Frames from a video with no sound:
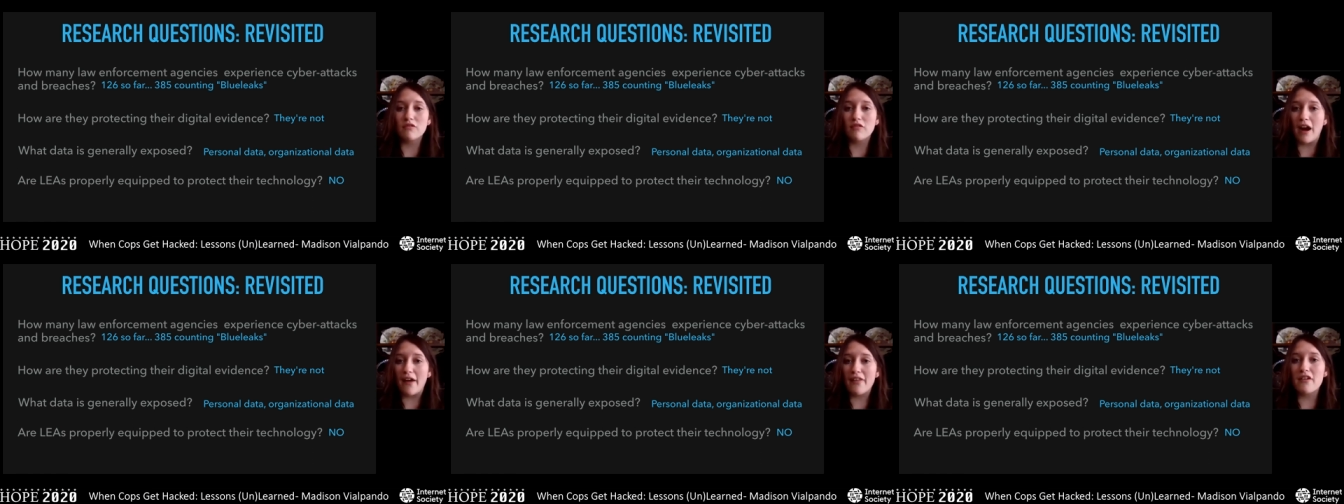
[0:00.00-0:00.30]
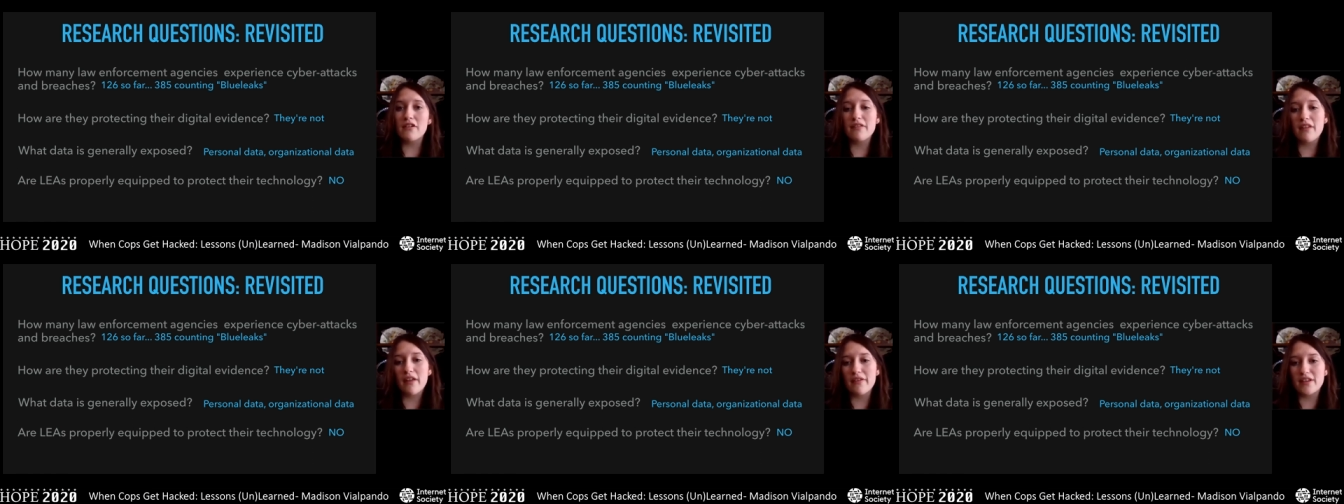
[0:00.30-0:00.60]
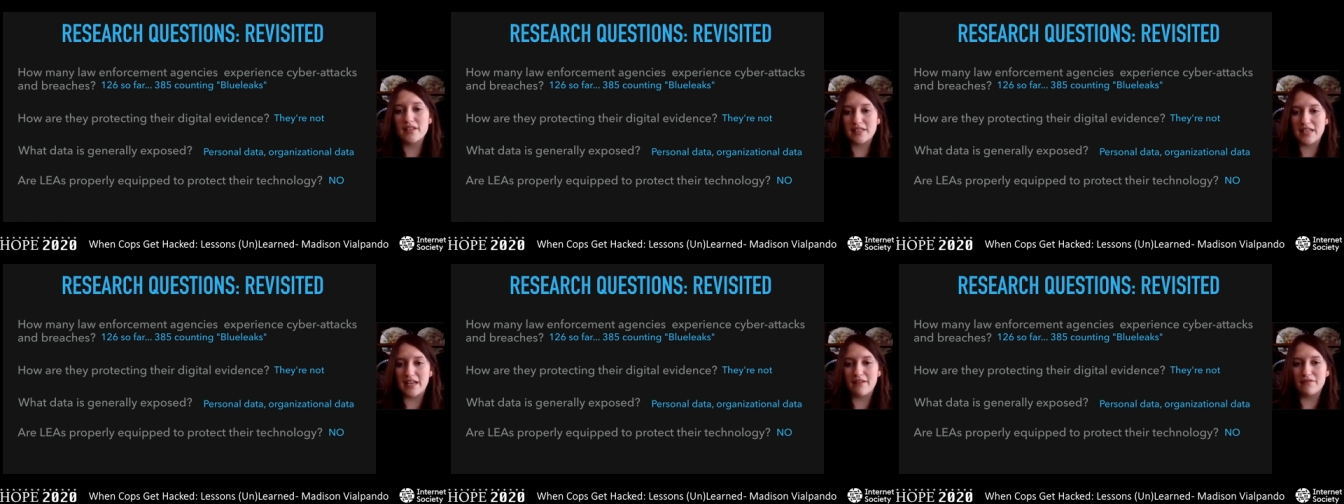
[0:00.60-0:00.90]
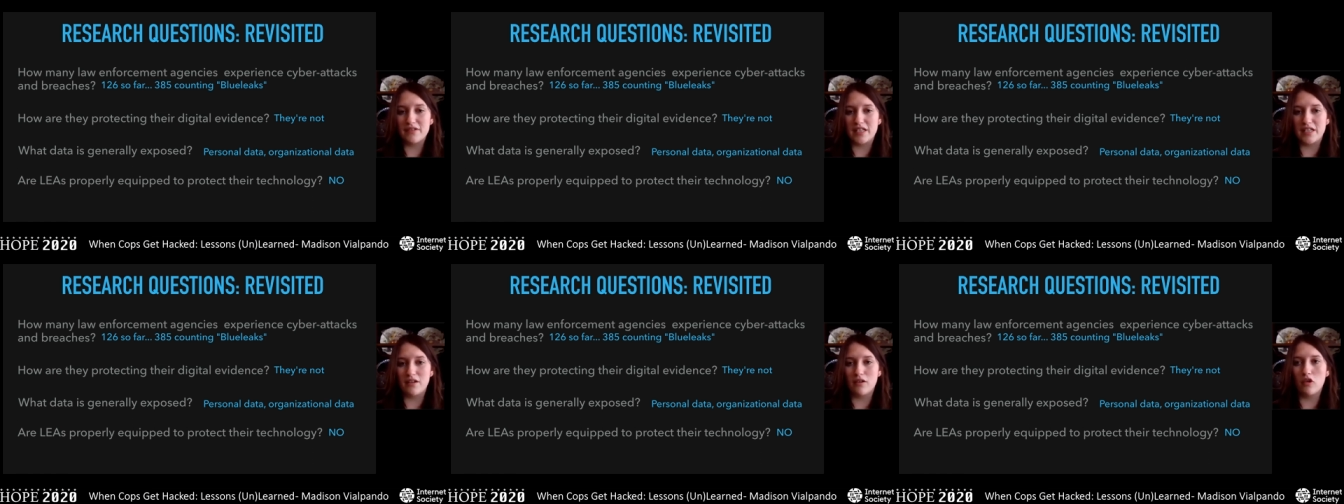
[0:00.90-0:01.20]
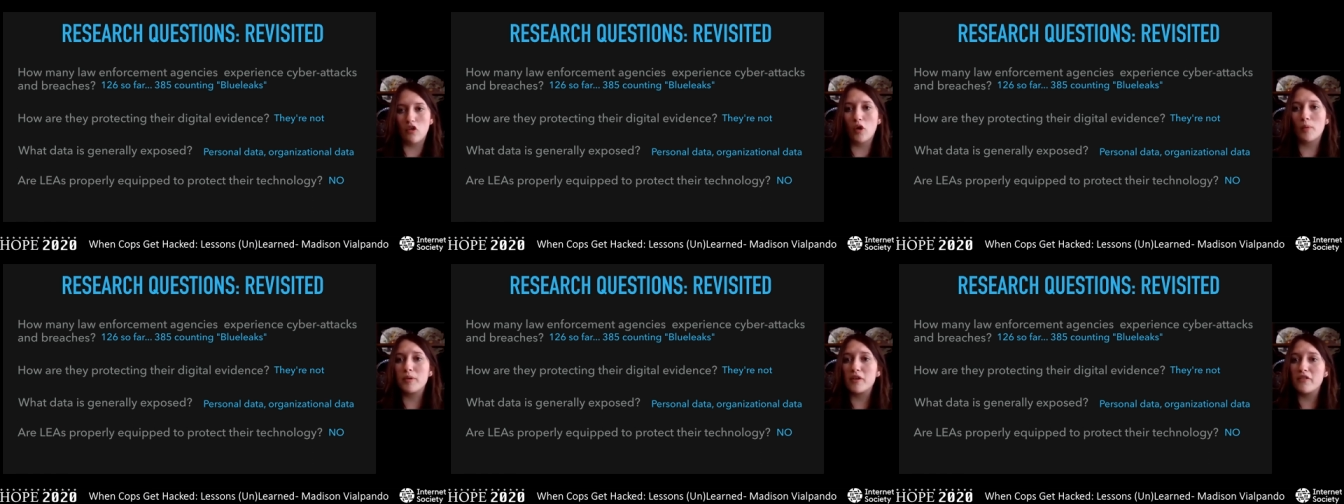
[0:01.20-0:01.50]
rather than the safety
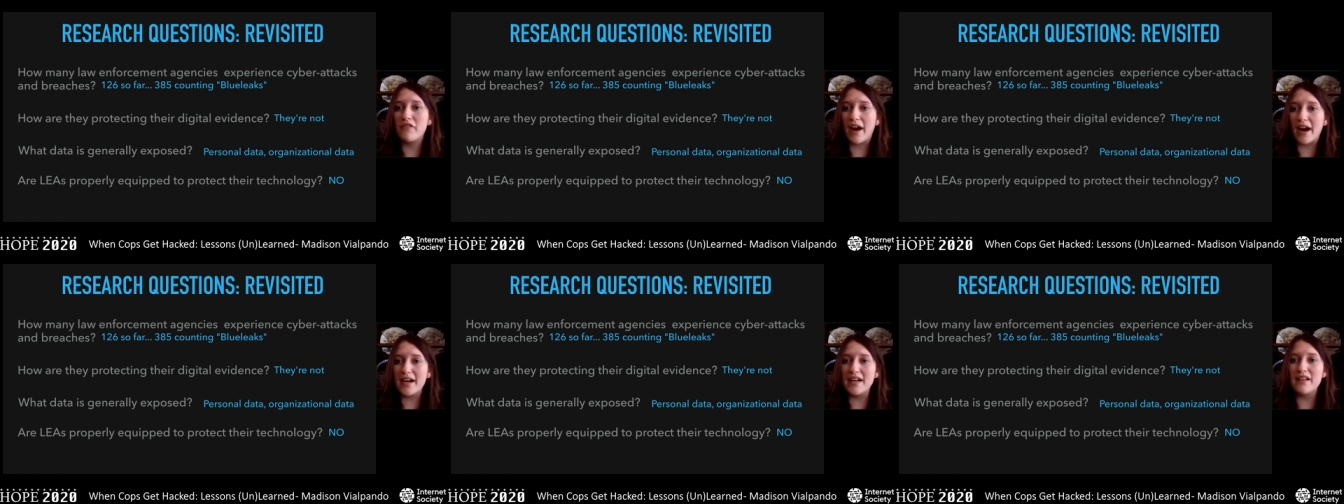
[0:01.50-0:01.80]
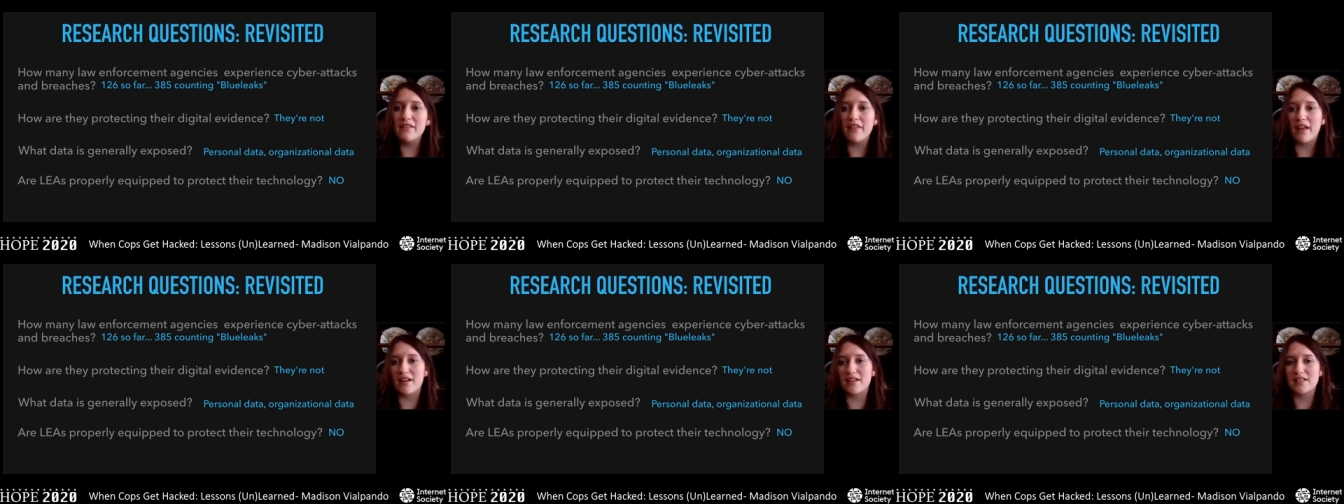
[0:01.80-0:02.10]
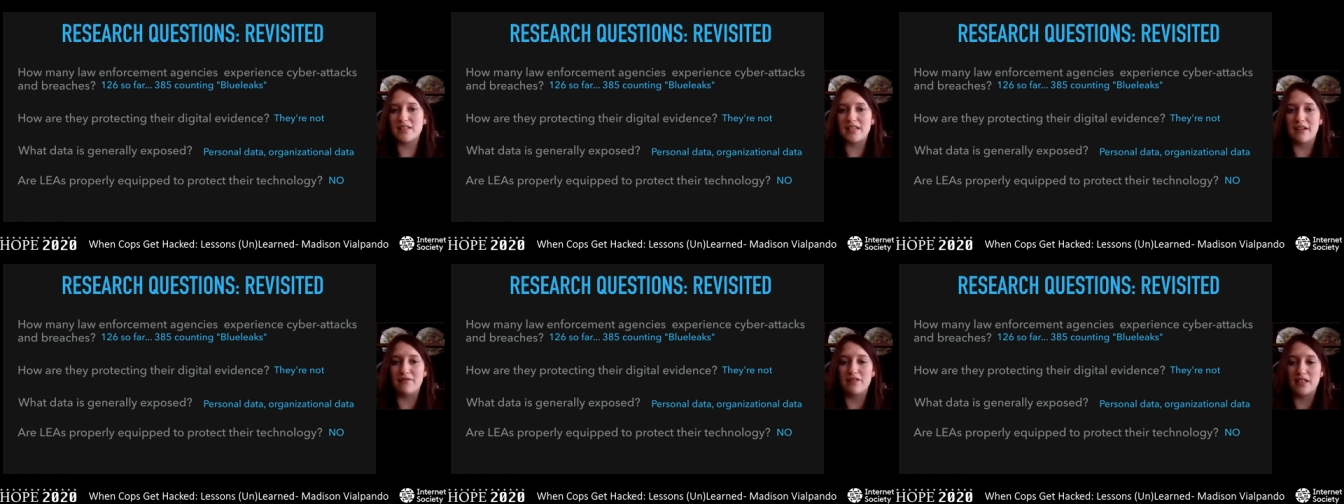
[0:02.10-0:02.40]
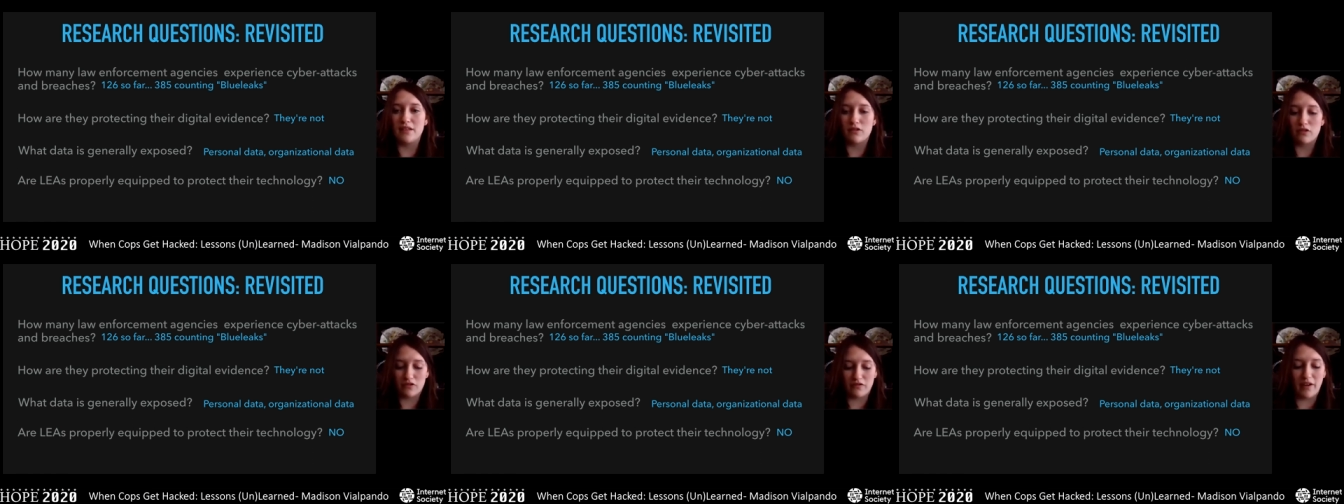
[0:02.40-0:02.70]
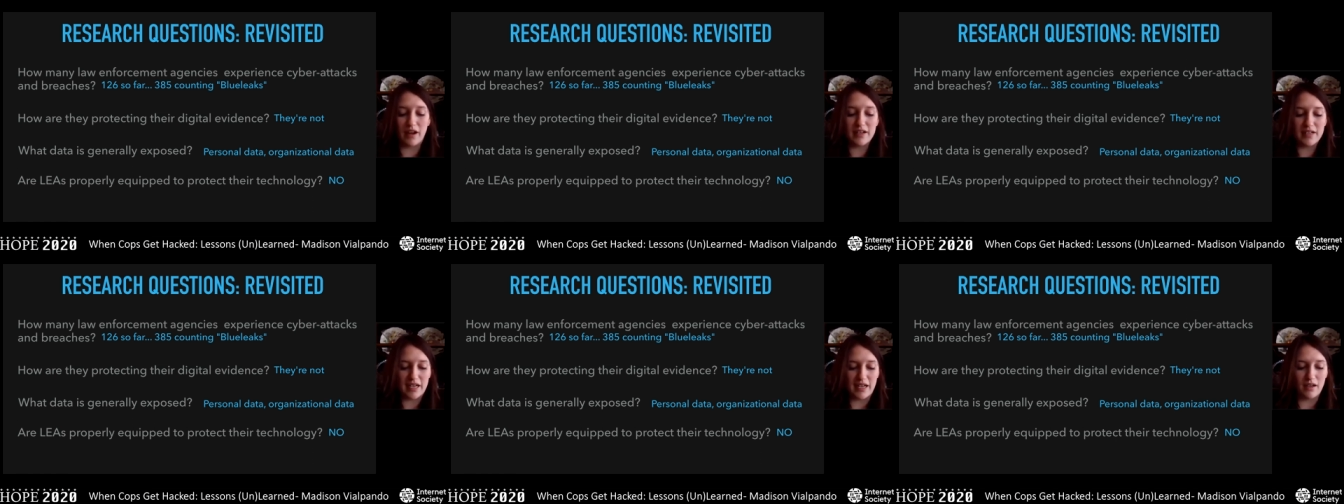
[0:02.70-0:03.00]
or providing that safety through
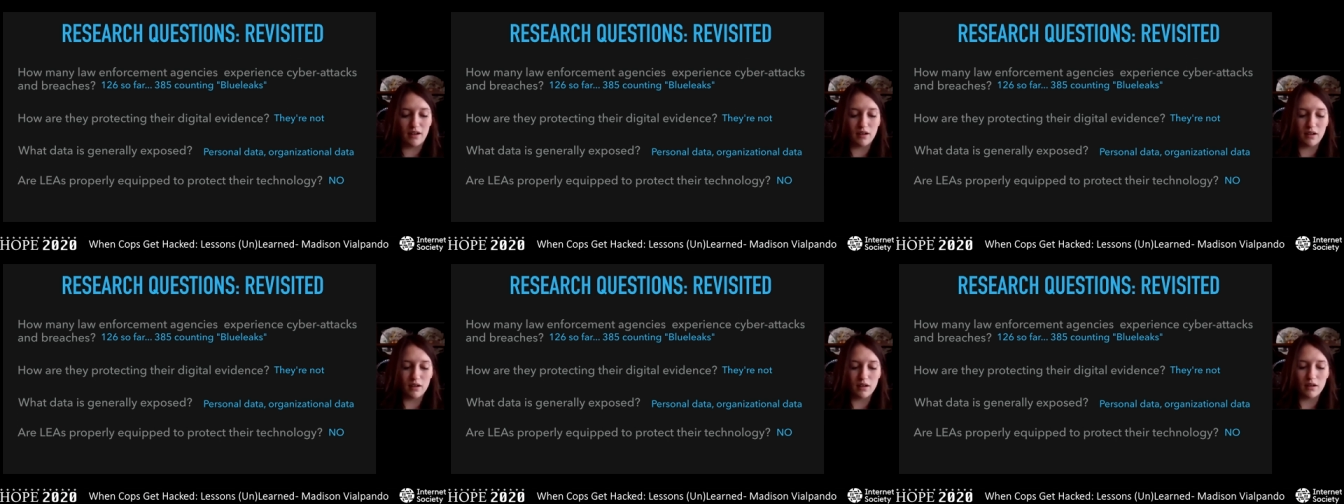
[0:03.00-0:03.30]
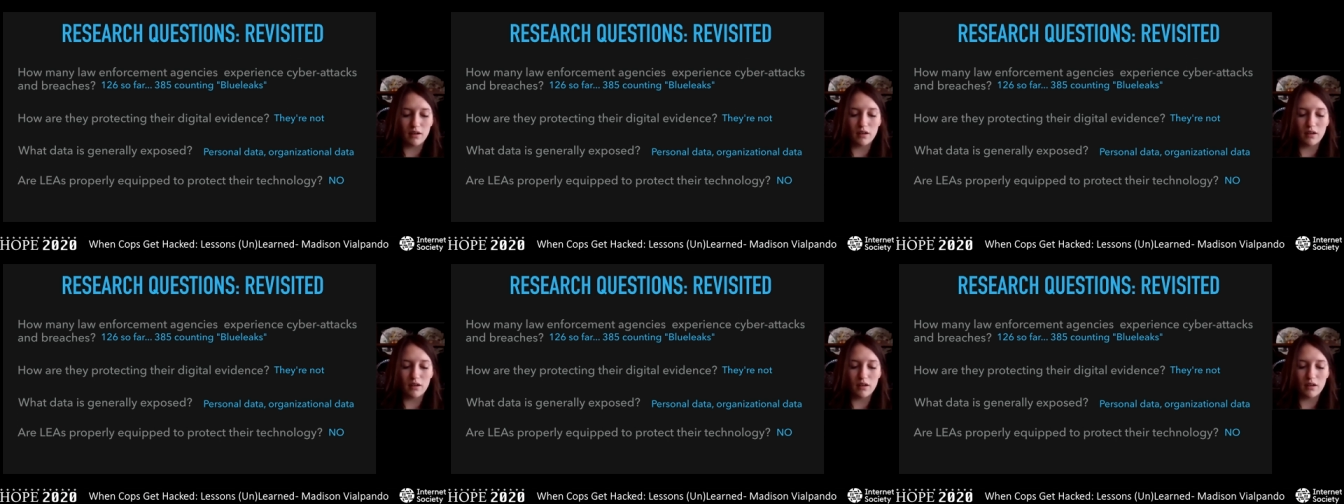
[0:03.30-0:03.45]
funding.